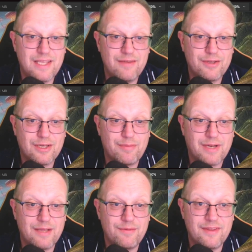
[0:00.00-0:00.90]
if you're going to
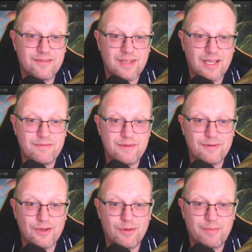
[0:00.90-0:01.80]
play with this half, you've
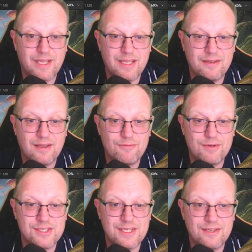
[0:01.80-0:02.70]
got to play
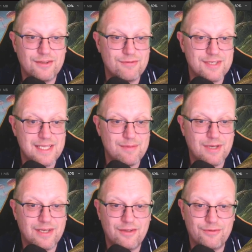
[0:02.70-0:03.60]
Regina the
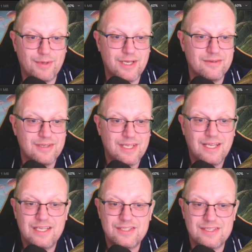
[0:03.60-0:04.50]
Redeemer as well,
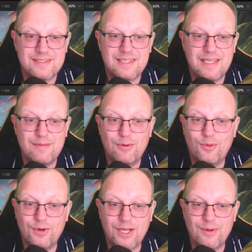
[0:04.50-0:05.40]
just to keep it
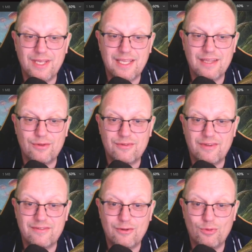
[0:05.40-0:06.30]
all going and get those
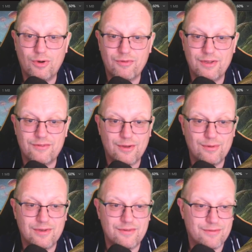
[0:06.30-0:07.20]
nice little warrior
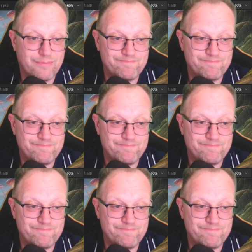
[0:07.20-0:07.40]
tokens.